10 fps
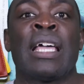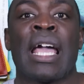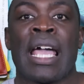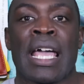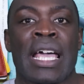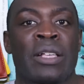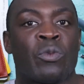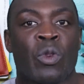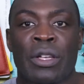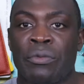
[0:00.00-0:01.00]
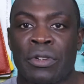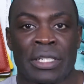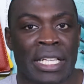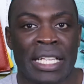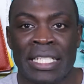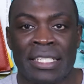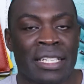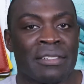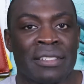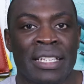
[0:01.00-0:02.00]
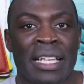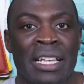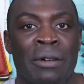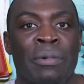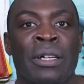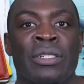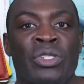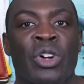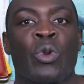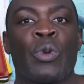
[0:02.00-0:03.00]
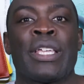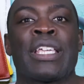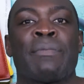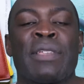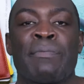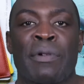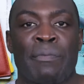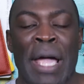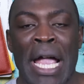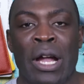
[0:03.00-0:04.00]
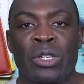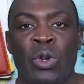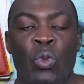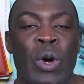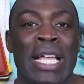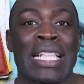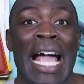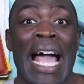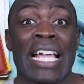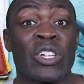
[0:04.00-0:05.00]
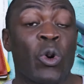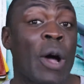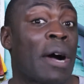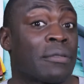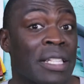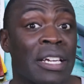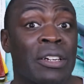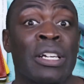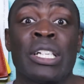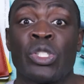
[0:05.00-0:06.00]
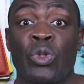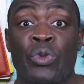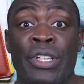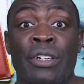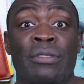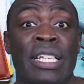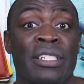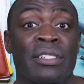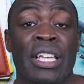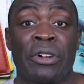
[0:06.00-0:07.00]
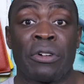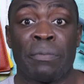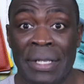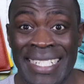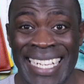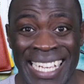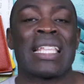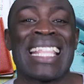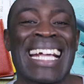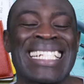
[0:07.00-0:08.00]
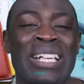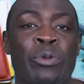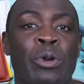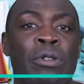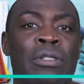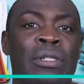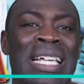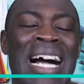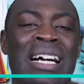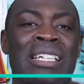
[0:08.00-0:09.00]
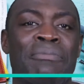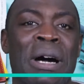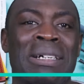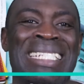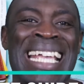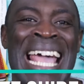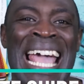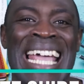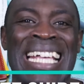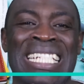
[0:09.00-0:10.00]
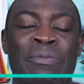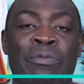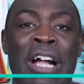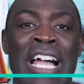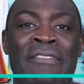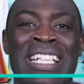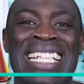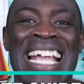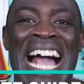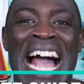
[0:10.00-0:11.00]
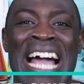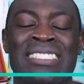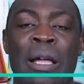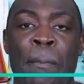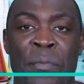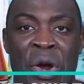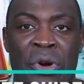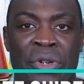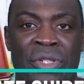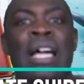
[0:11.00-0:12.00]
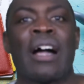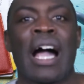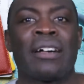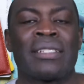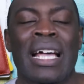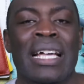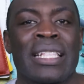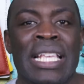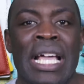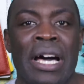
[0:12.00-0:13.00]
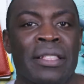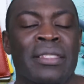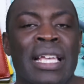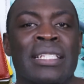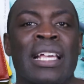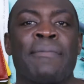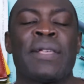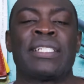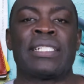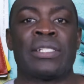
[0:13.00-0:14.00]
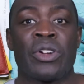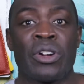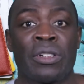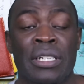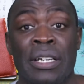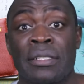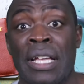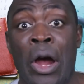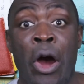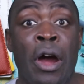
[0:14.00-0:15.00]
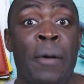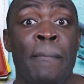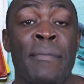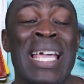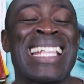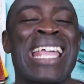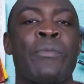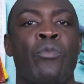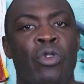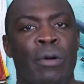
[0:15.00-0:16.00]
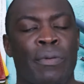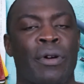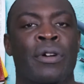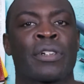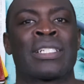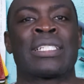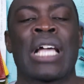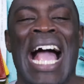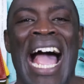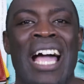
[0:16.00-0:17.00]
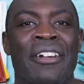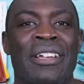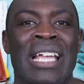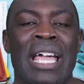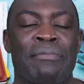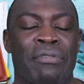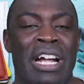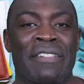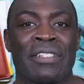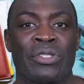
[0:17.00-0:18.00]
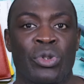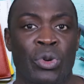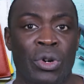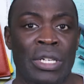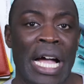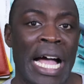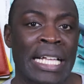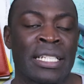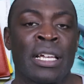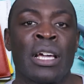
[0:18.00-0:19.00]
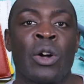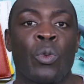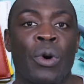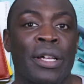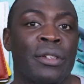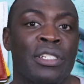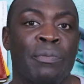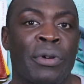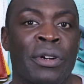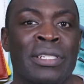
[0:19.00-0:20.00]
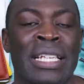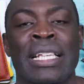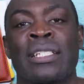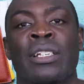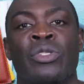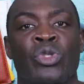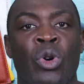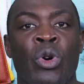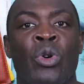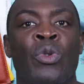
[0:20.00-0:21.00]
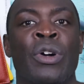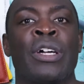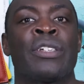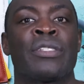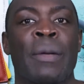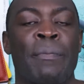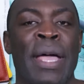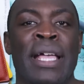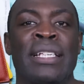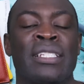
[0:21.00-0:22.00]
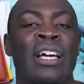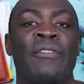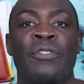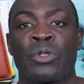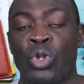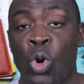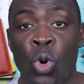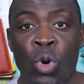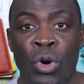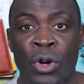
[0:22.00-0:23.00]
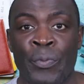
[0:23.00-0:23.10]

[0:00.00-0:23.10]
and we're getting stuff set up so we could be prepared when I go out there to Rio de Janeiro, Brazil. The next thing we're going to talk about is private guide perks. Now, outside the other things I mentioned earlier, there are many more perks to hiring a private tour guide. One of those perks is control the pace of your tour.